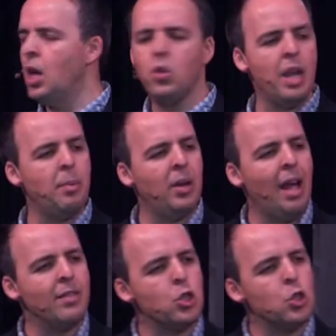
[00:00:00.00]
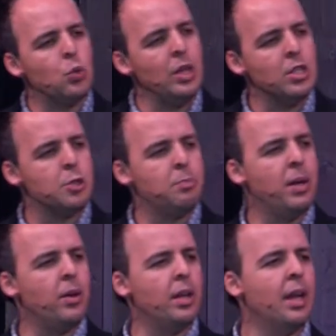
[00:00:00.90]
Who's able to have a sweet
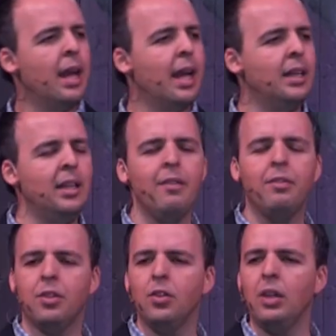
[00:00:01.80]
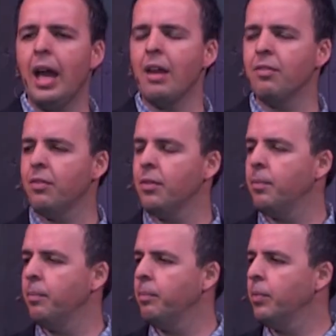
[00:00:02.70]
spirit and live through life,
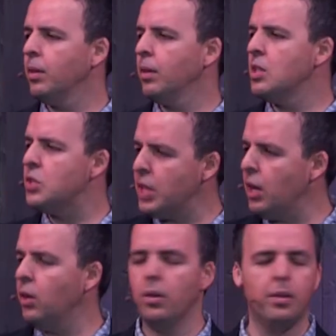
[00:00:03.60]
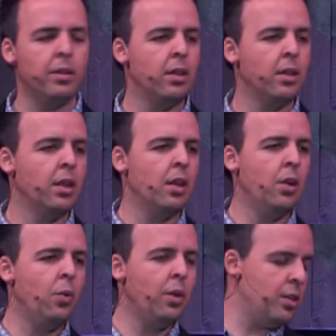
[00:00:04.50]
still
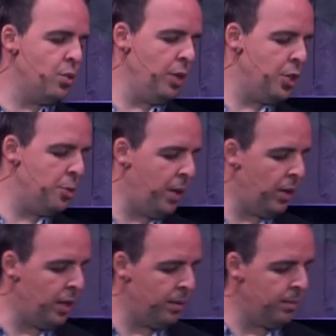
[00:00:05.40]
with a sweet spirit.